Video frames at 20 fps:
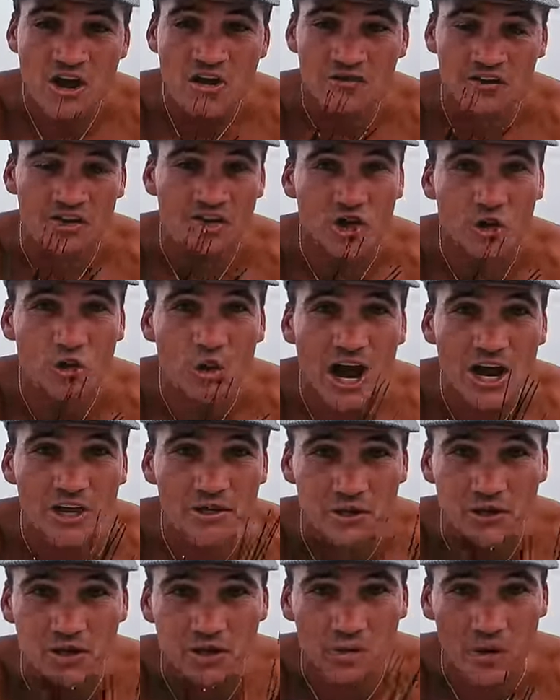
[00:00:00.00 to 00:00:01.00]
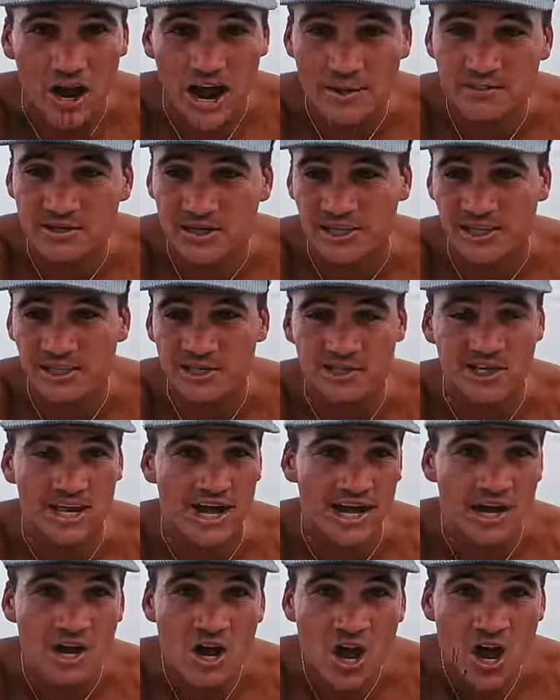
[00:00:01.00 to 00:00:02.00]
for 200 grams of this
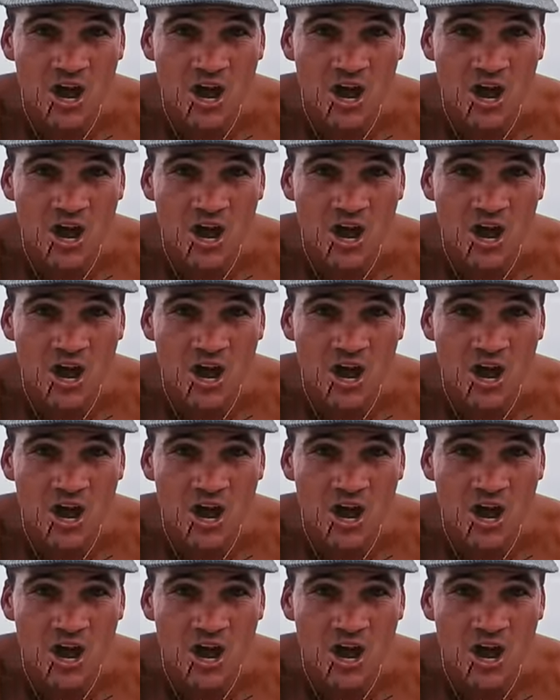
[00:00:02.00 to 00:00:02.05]
thing.